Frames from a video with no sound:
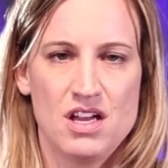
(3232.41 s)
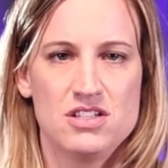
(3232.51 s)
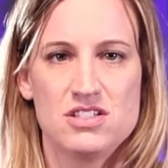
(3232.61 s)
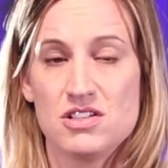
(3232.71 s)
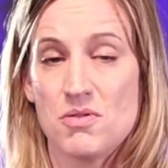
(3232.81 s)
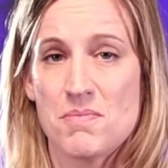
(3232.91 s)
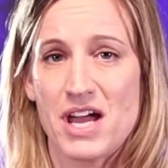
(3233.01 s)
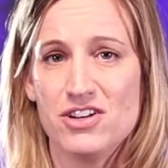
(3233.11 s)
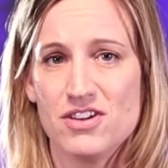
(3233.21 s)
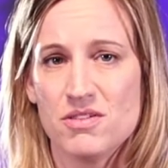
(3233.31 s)
Just a
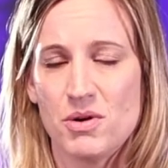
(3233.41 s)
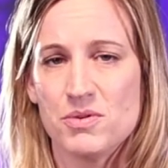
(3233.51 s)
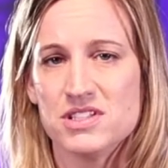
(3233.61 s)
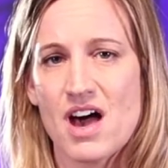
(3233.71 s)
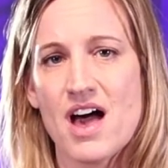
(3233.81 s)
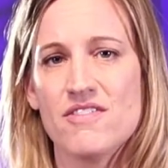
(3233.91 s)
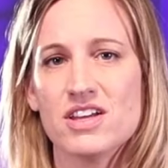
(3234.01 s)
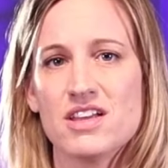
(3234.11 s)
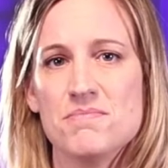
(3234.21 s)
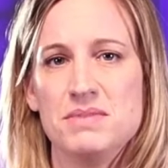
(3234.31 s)
reminder that we will not have a
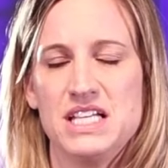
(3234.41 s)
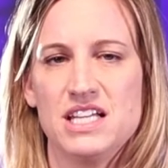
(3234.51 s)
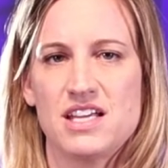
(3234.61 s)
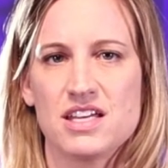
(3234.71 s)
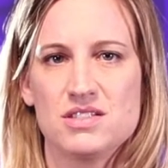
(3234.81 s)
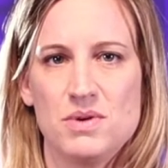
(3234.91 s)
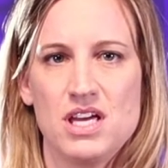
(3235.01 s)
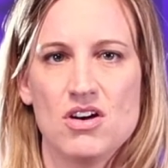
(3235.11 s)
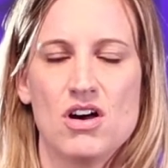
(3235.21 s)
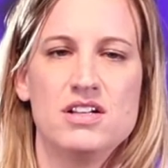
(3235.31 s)
club meeting next
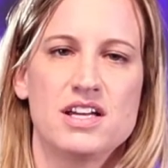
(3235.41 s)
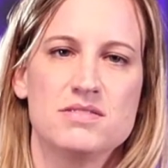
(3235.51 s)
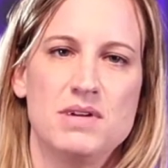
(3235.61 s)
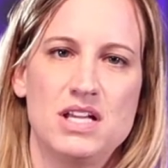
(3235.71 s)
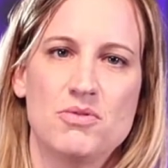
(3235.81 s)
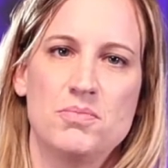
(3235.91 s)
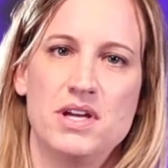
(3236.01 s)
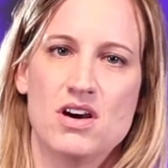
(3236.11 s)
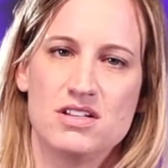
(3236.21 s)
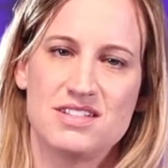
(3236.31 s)
week. Our next meeting will
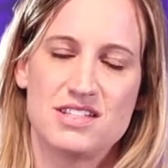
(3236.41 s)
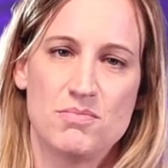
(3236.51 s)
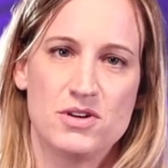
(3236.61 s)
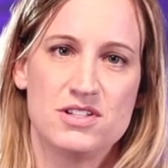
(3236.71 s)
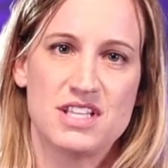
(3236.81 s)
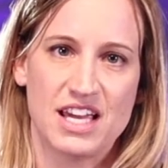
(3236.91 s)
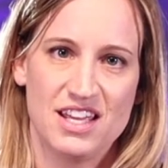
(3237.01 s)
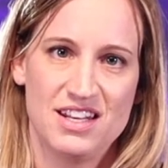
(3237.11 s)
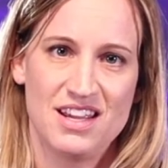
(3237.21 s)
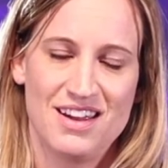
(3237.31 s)
be on December
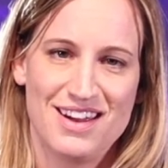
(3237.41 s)
2nd.